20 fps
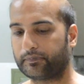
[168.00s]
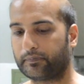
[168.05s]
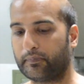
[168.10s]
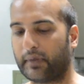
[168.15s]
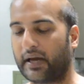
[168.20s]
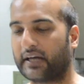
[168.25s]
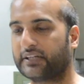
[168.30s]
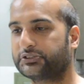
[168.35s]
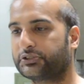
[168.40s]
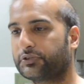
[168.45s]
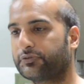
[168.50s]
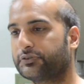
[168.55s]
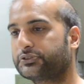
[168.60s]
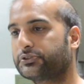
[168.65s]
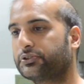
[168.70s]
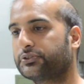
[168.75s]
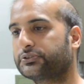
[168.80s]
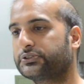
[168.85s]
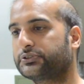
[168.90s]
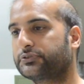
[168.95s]
manage your
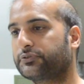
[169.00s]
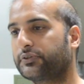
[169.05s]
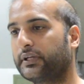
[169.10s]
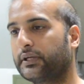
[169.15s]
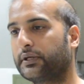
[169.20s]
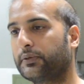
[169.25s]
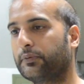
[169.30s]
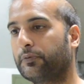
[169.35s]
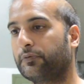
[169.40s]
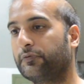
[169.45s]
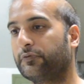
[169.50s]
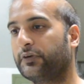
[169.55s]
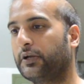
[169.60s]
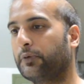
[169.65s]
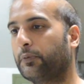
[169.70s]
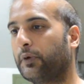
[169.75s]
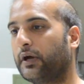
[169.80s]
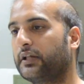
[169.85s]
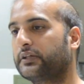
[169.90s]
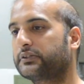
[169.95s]
resources really,
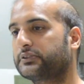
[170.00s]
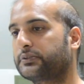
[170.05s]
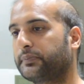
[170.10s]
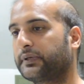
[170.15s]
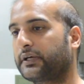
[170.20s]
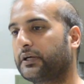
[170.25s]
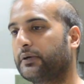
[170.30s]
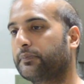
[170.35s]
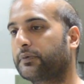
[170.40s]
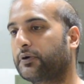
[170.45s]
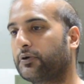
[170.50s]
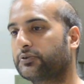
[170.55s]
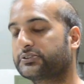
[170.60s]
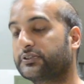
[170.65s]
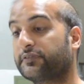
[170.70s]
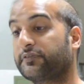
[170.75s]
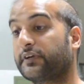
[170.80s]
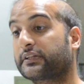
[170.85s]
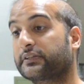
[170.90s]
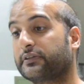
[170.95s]
really well to become
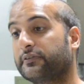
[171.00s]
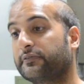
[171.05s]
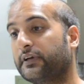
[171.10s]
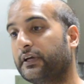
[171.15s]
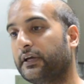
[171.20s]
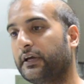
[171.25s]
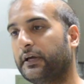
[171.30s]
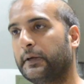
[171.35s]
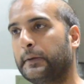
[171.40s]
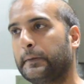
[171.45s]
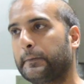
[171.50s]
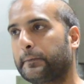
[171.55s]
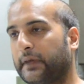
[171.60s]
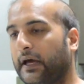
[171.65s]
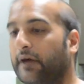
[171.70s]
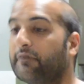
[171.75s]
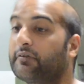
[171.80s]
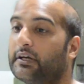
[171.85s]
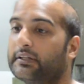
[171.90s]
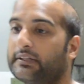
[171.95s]
cost effective.
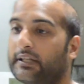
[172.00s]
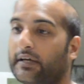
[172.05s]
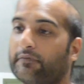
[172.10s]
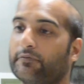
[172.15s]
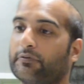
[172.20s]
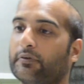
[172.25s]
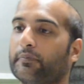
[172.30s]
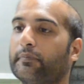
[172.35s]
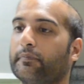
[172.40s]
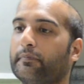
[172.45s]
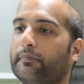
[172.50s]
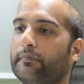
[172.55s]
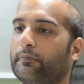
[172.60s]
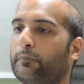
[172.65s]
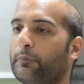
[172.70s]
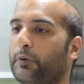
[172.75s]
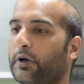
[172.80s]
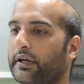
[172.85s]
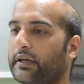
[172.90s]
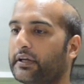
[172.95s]
I've learned that from
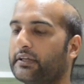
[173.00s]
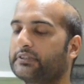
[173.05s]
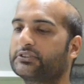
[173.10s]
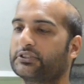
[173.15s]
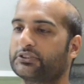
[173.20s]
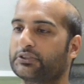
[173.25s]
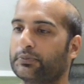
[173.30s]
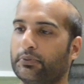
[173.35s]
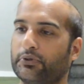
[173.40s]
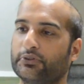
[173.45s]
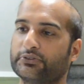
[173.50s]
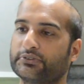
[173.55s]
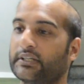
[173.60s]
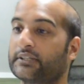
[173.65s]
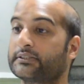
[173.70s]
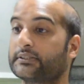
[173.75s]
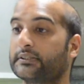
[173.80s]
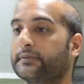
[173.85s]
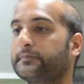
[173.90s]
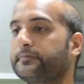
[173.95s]
working in such a poor
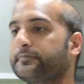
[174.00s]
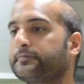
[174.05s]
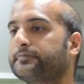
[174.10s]
setting.